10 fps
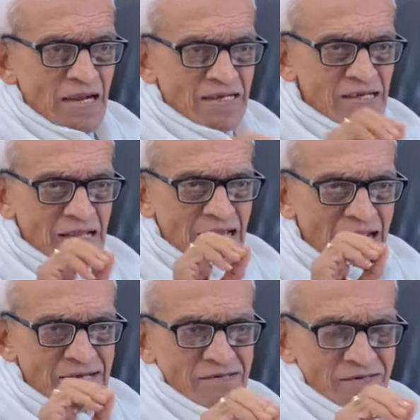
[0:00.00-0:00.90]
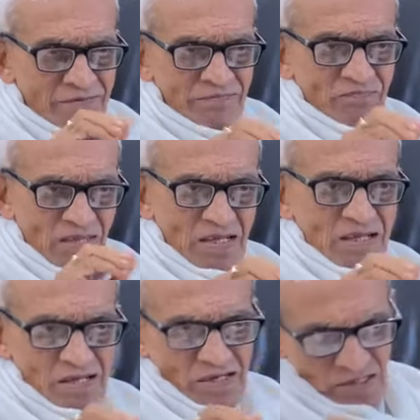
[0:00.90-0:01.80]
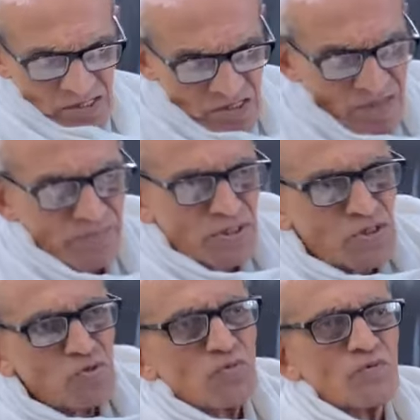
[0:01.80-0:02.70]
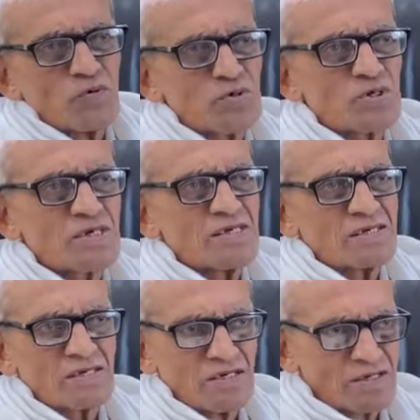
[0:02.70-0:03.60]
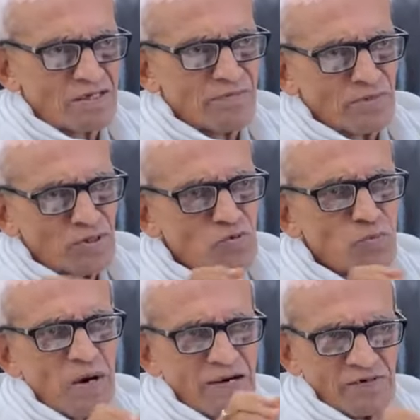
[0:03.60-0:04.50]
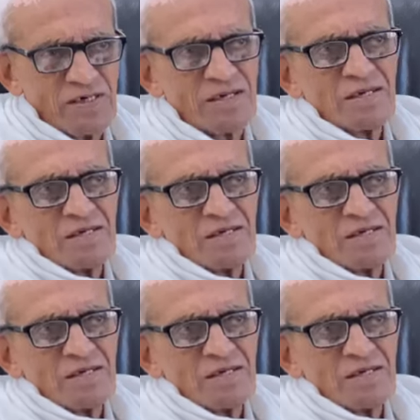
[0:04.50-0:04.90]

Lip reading: add some new forces, some new power,